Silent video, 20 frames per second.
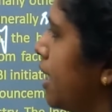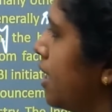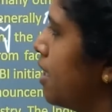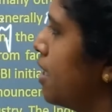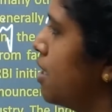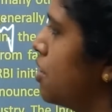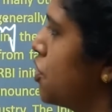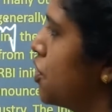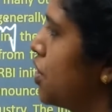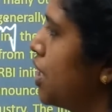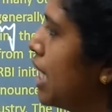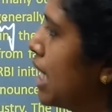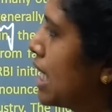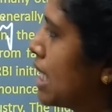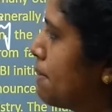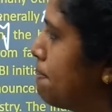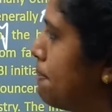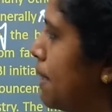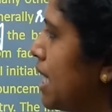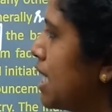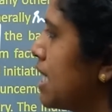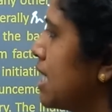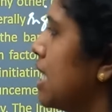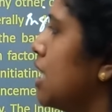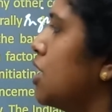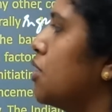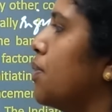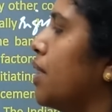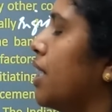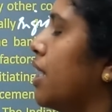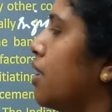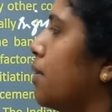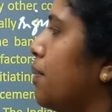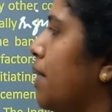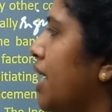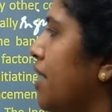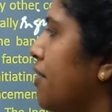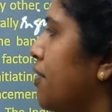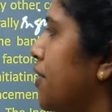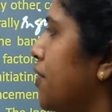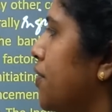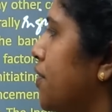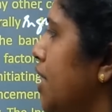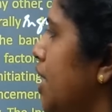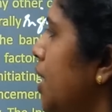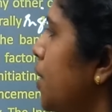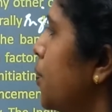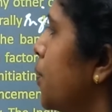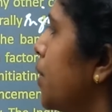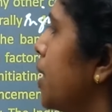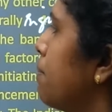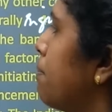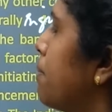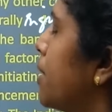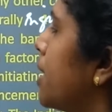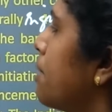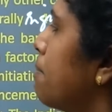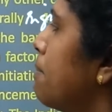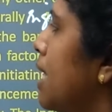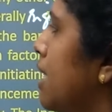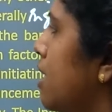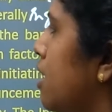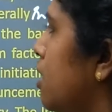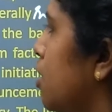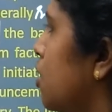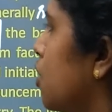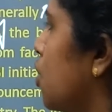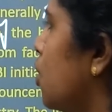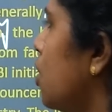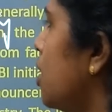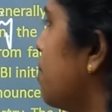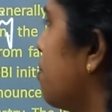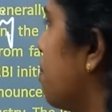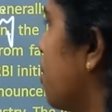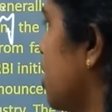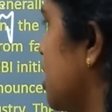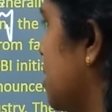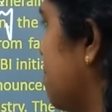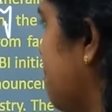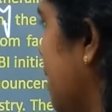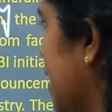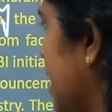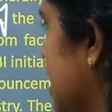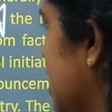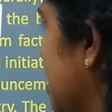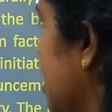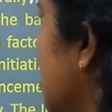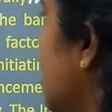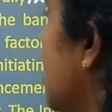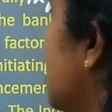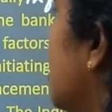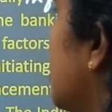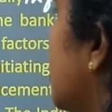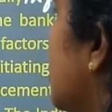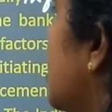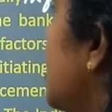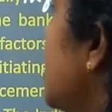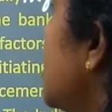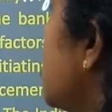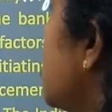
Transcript: industry expects that 2015 will bring better growth prospects. This